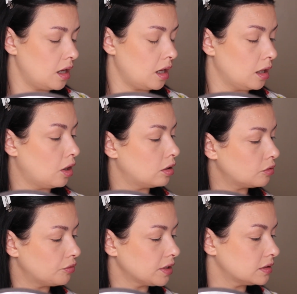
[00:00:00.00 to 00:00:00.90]

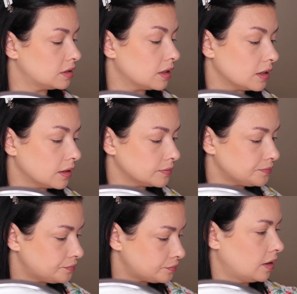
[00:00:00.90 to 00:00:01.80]
along with the
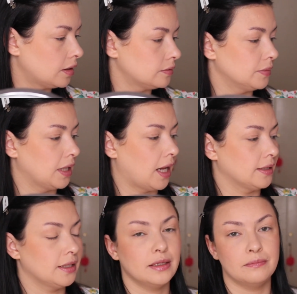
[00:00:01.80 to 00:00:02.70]

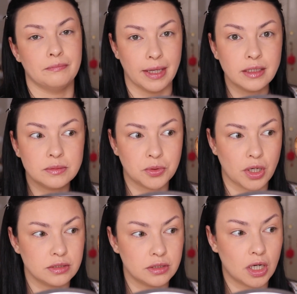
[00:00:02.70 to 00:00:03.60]
Milani Baked
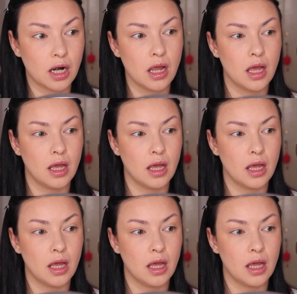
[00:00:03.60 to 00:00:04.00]
Bronzer.